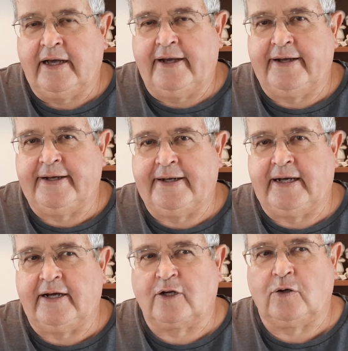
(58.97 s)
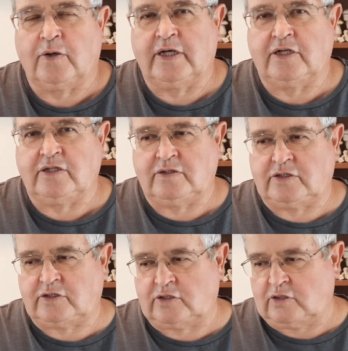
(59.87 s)
according to
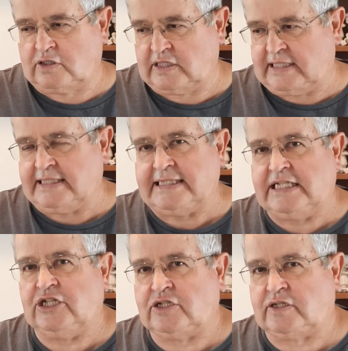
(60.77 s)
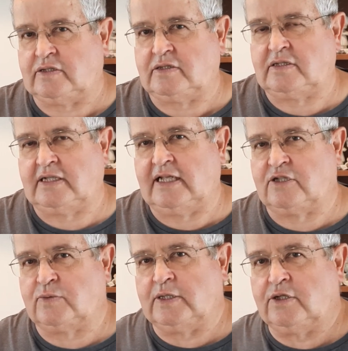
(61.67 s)
certain conditions. And
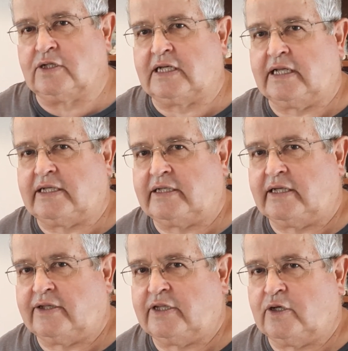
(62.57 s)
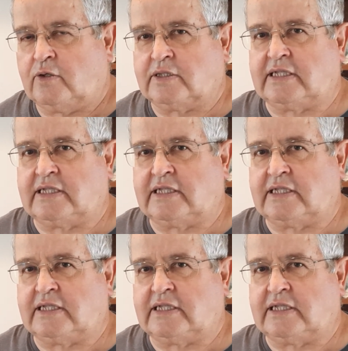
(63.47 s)
as we look at the Old